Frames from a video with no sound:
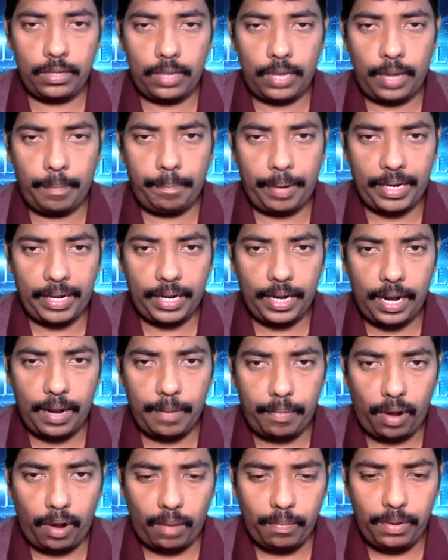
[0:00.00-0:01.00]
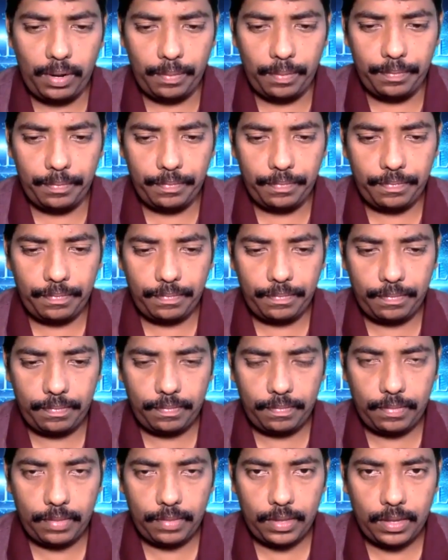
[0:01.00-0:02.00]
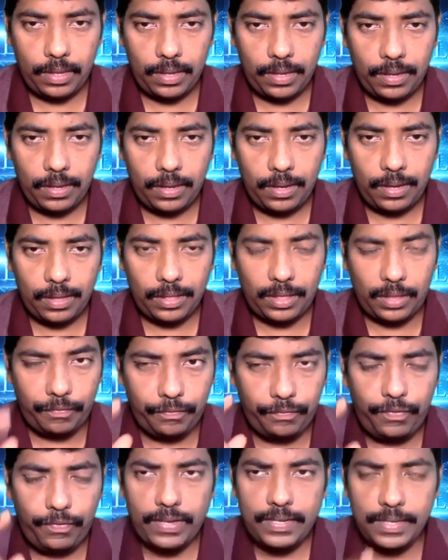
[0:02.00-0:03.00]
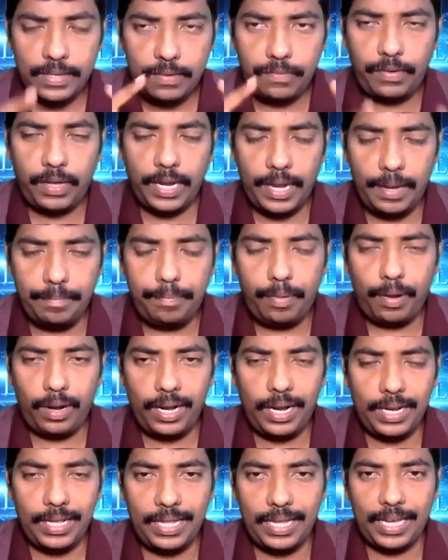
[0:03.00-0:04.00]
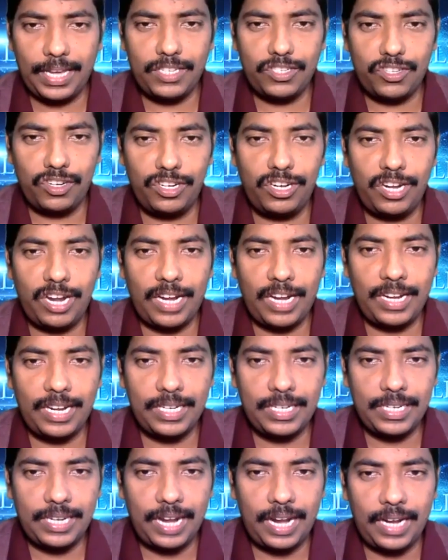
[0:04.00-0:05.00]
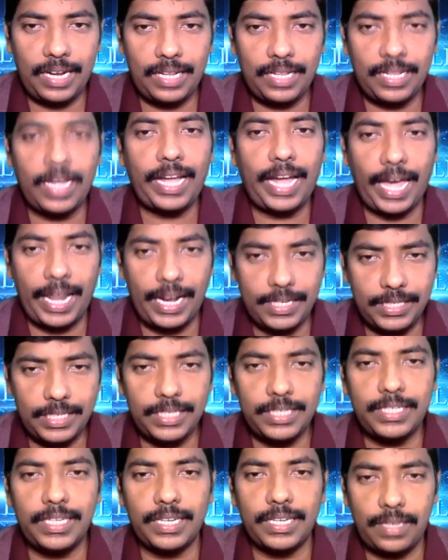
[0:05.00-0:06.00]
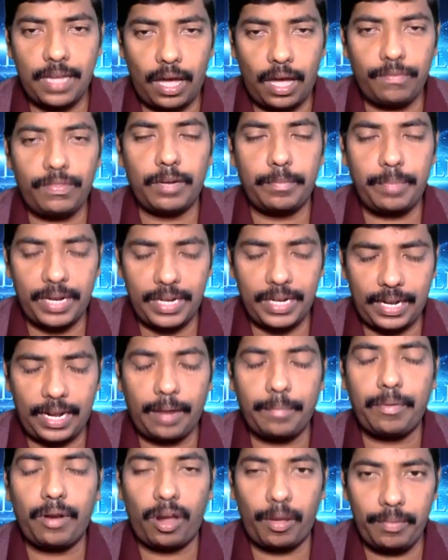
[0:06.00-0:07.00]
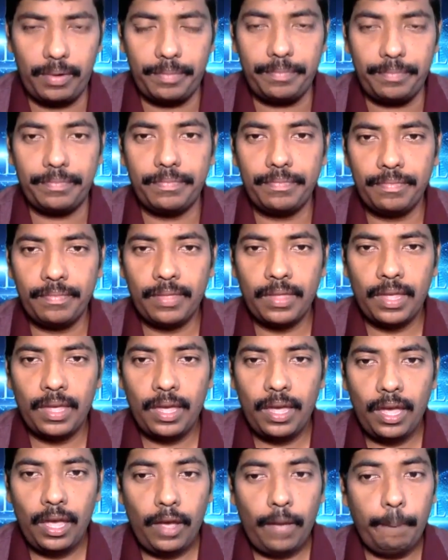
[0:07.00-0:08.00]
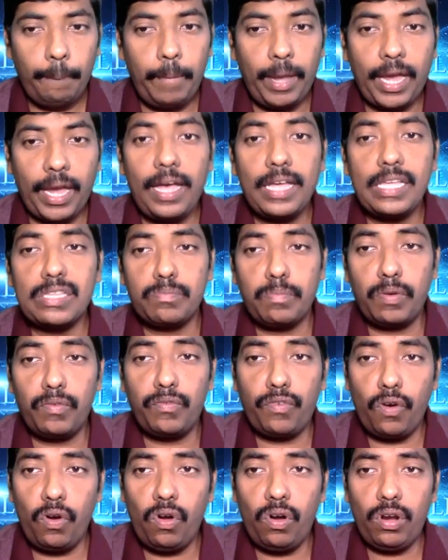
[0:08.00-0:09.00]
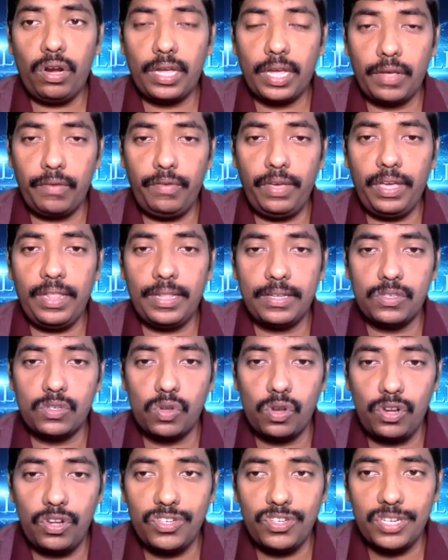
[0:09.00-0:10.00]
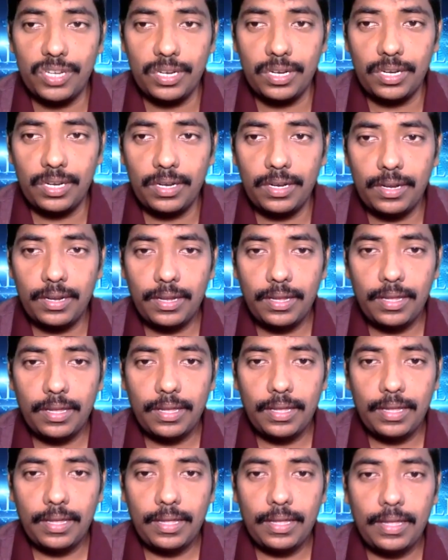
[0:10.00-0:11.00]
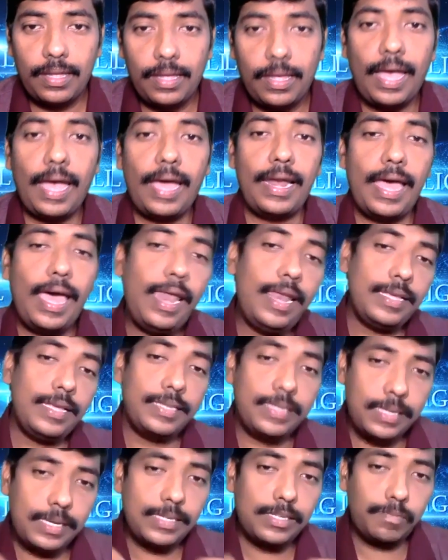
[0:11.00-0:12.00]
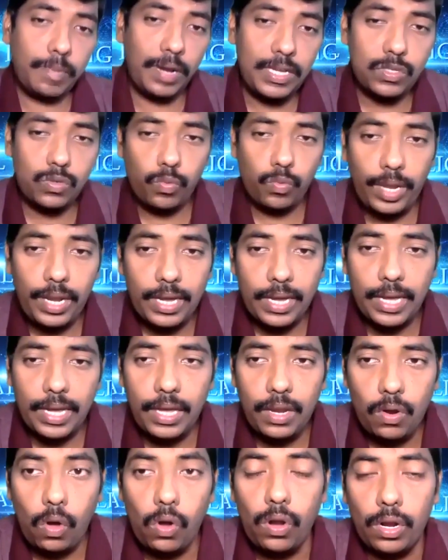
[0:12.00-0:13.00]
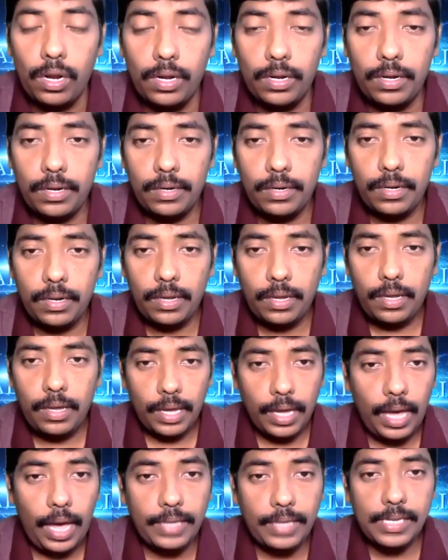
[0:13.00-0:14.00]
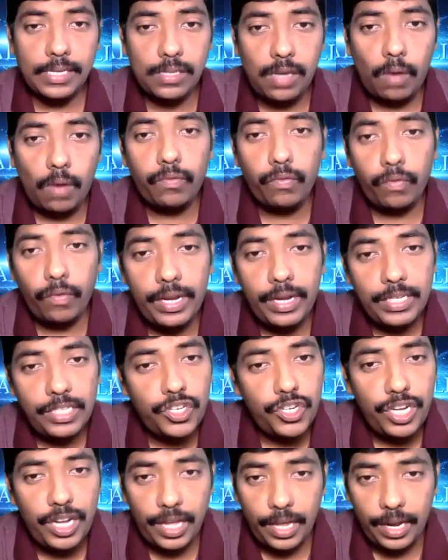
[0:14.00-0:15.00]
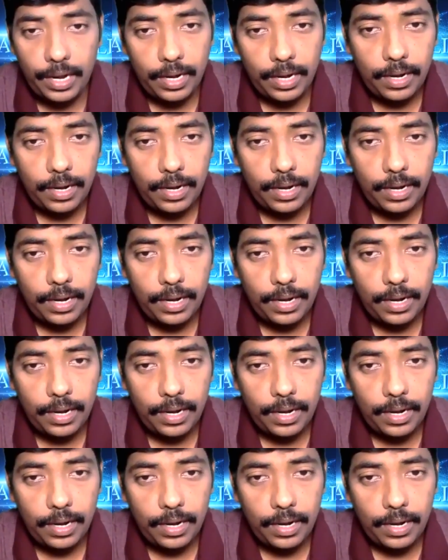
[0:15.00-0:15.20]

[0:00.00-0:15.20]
a particular problem, the first very important thing is you need to understand the characteristics of that particular problem. Because before giving the solution, analysis plays very key role. As a software engineer,